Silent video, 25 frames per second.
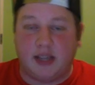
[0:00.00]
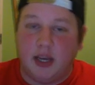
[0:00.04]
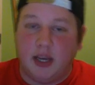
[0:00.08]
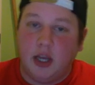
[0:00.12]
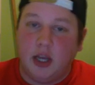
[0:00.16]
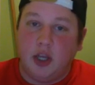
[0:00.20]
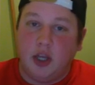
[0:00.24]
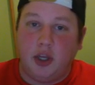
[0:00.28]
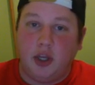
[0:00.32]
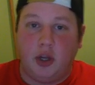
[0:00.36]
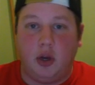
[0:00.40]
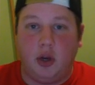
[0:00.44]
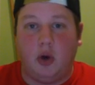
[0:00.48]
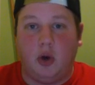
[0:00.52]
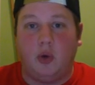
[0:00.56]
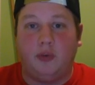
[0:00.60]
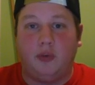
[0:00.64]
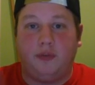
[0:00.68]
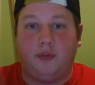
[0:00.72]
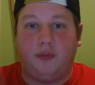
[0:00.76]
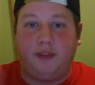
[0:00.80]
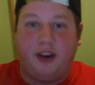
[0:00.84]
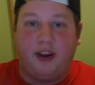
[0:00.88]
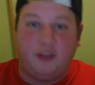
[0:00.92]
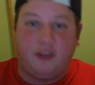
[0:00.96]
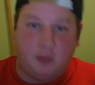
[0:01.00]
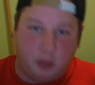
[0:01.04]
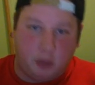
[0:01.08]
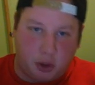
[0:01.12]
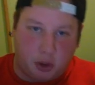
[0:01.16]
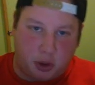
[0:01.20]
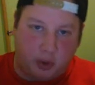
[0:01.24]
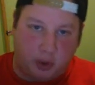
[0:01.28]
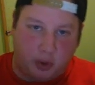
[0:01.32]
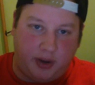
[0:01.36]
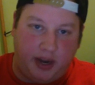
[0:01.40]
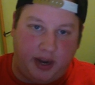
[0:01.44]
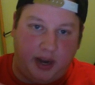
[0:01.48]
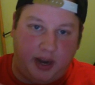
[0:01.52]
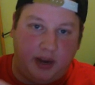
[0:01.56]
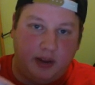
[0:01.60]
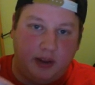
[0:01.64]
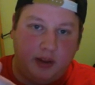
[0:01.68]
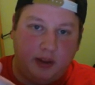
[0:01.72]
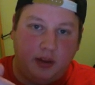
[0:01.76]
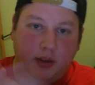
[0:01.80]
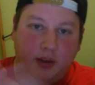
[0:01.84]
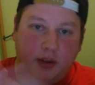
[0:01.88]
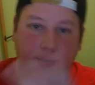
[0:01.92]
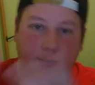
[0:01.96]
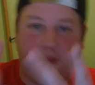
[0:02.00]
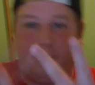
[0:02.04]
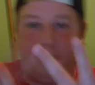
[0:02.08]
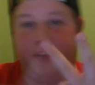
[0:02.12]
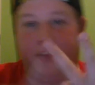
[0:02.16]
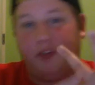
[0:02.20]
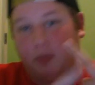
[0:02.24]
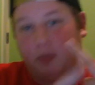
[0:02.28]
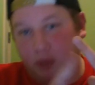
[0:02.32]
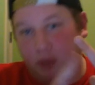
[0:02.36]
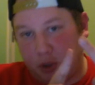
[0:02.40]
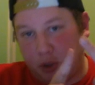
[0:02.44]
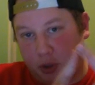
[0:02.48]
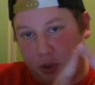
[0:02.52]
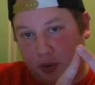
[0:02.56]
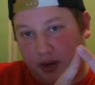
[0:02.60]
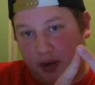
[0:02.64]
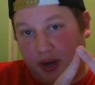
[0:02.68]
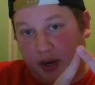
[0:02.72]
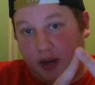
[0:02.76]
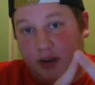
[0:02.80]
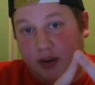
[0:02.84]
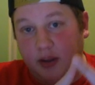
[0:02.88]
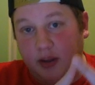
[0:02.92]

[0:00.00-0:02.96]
you know, favorable trade, favorable trade,